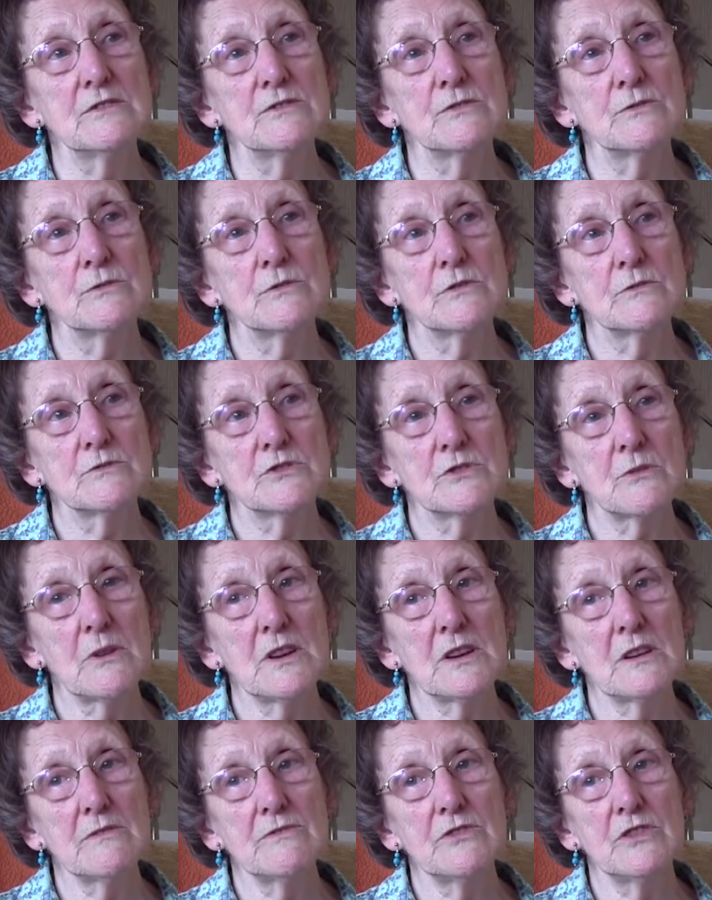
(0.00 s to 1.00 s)
So there was
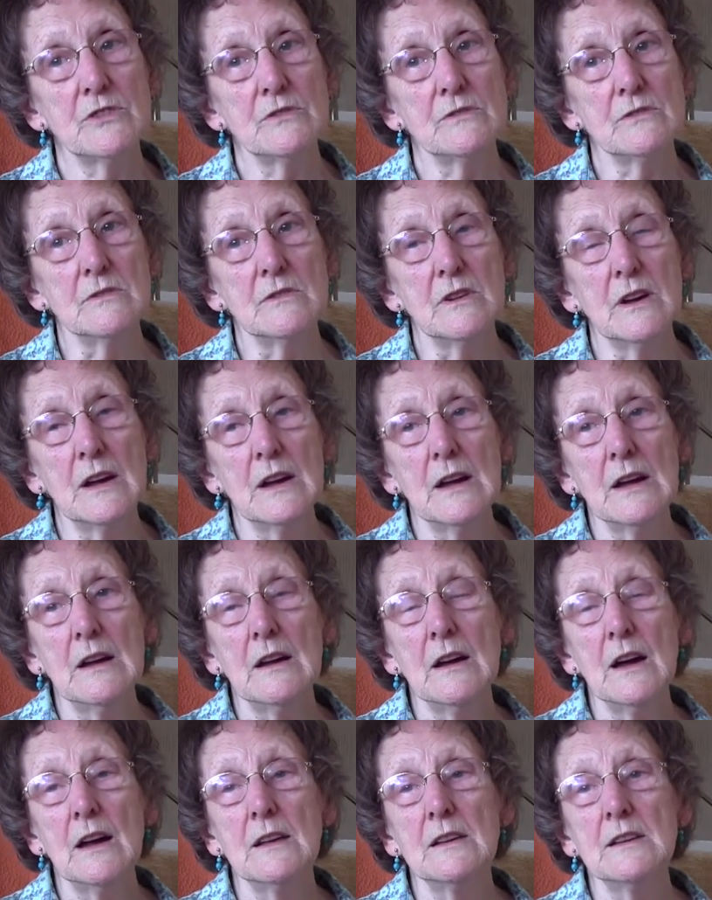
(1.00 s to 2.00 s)
quite a few,
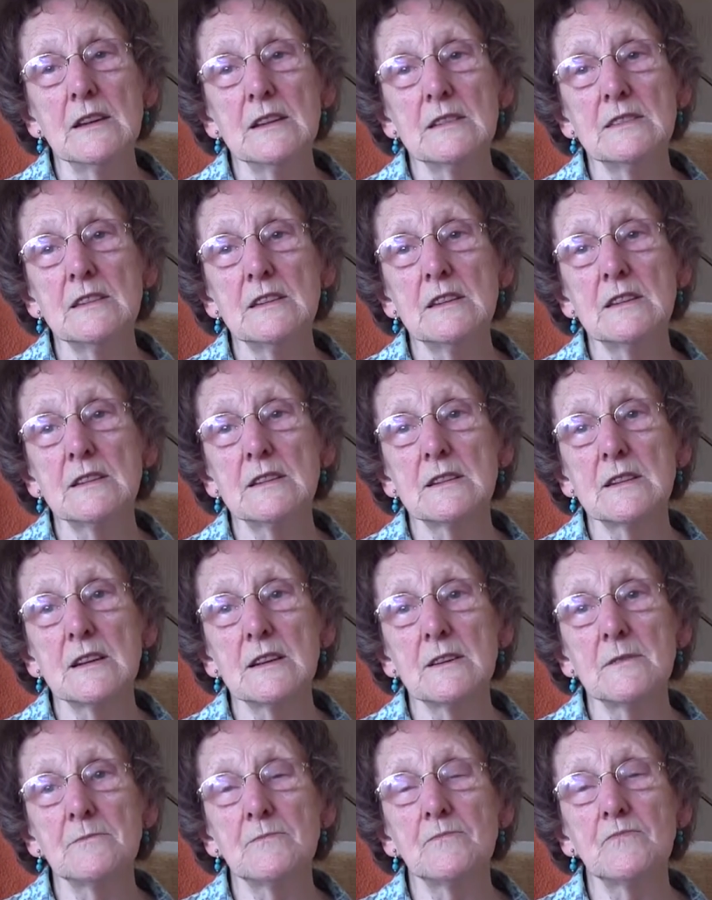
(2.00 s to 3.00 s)
and I think.
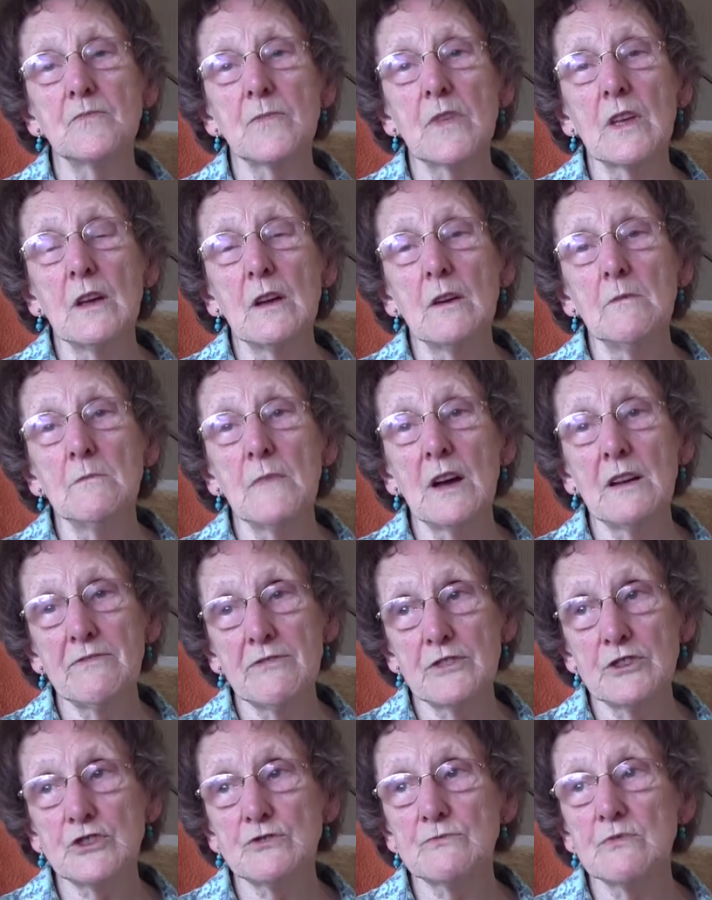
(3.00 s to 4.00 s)
Um, my
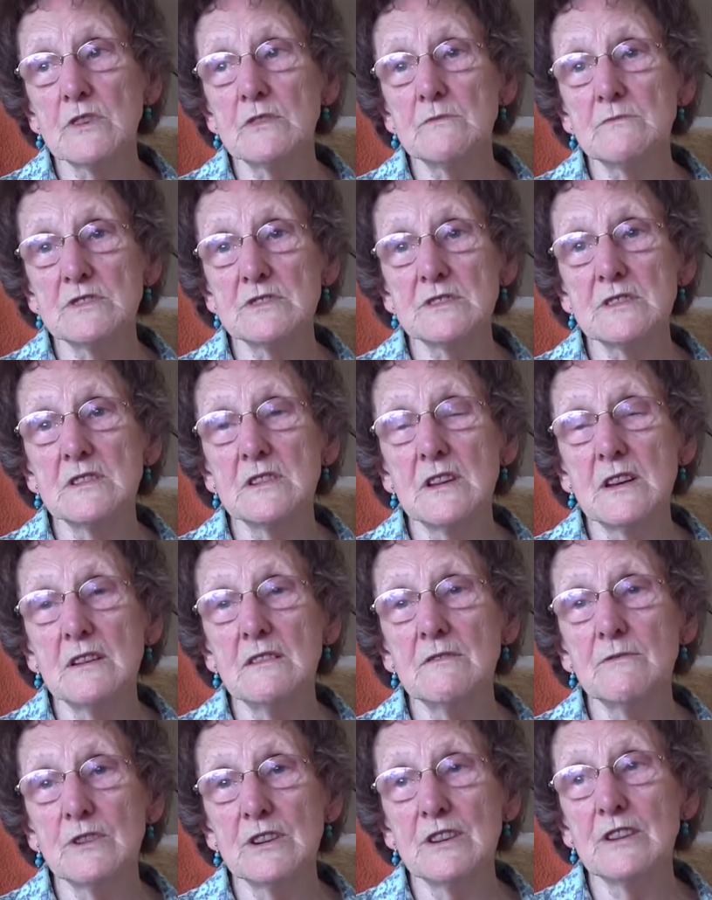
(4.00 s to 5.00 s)
first one was in
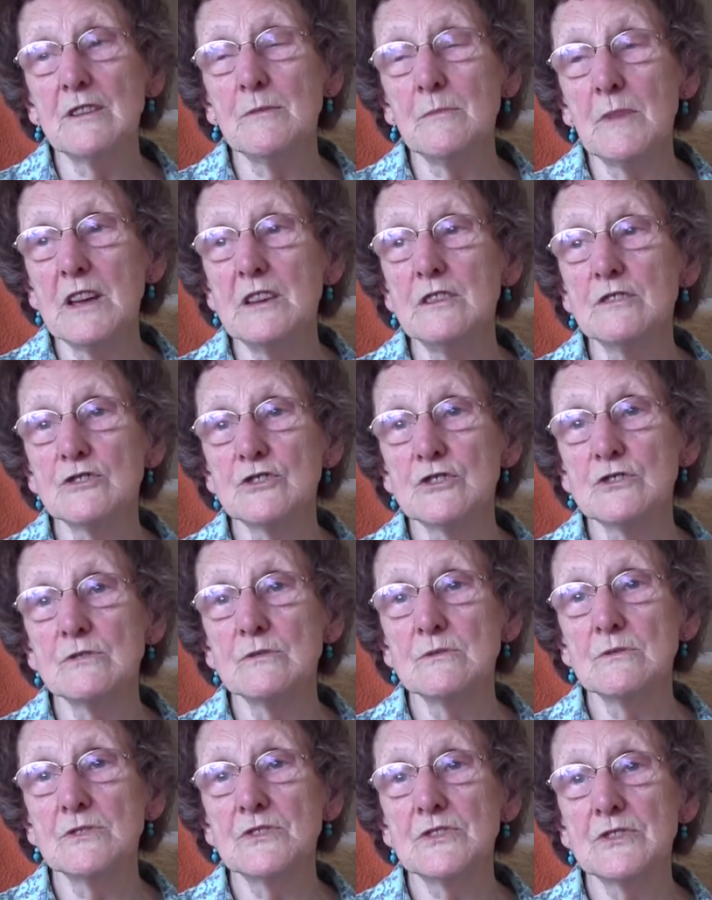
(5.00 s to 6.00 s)
one of the miners'
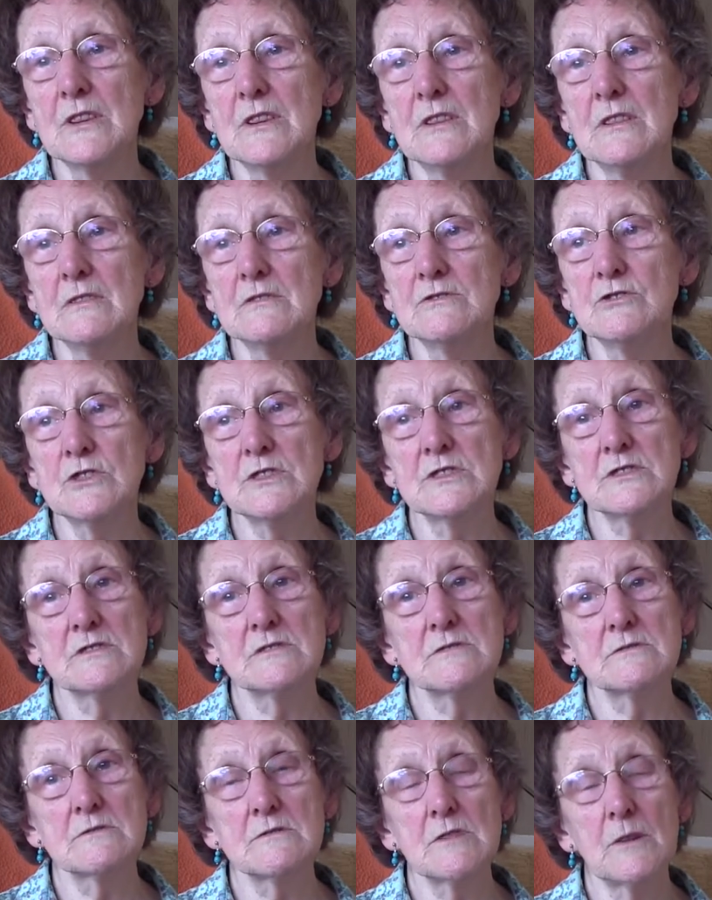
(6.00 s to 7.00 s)
rows, and
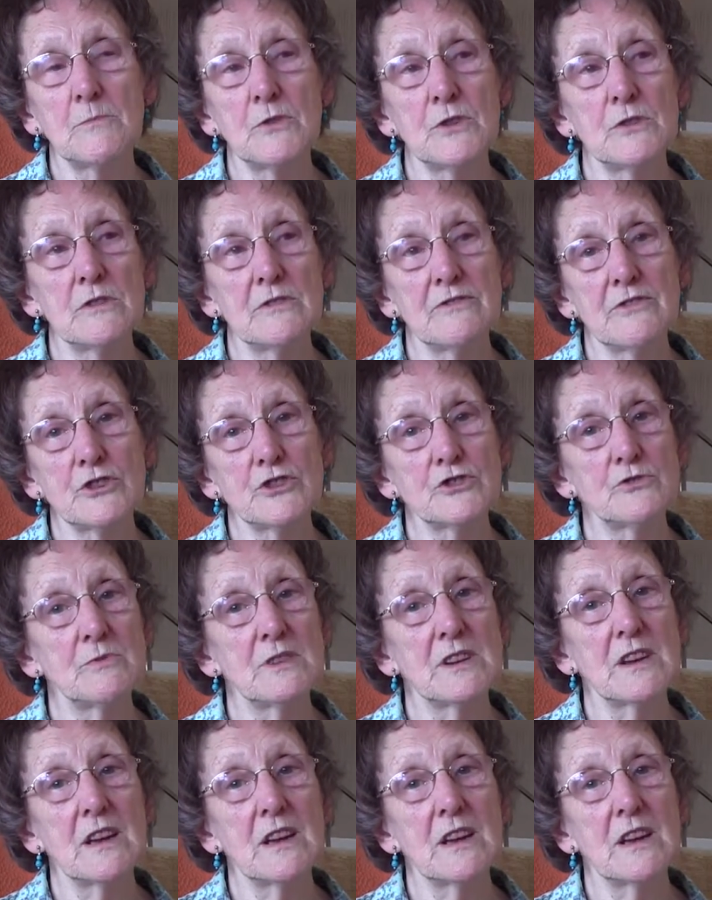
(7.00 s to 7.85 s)
just about the first